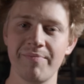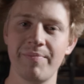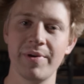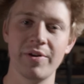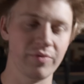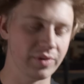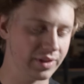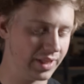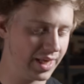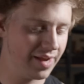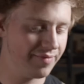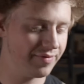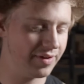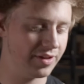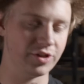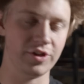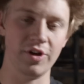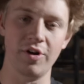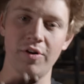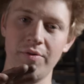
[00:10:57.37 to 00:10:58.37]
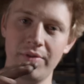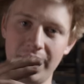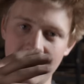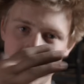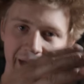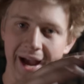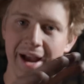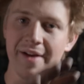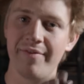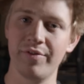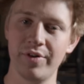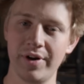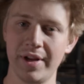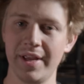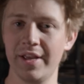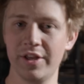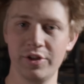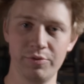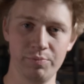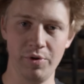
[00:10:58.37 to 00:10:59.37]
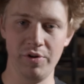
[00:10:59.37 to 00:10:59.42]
have been relieved, and so the ivory is